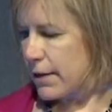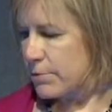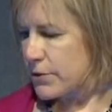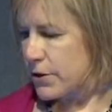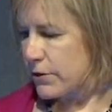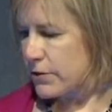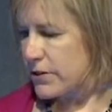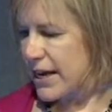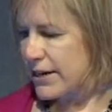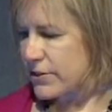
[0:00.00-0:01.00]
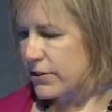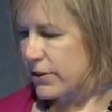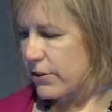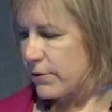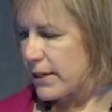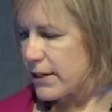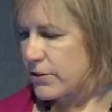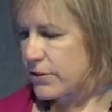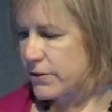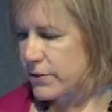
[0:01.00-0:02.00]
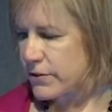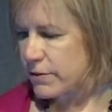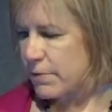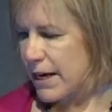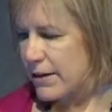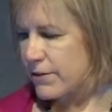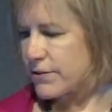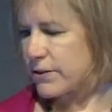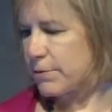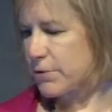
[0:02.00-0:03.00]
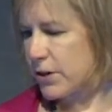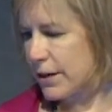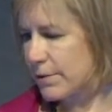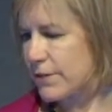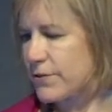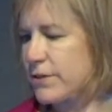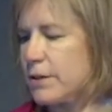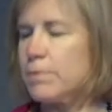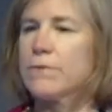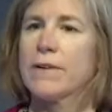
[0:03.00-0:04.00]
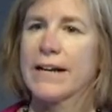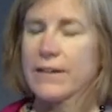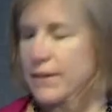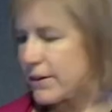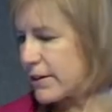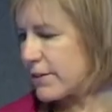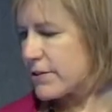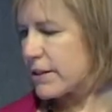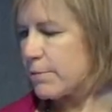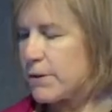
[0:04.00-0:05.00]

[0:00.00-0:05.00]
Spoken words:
So there's actually three issues. There's amount of sleep, timing of sleep, and regularity of sleep.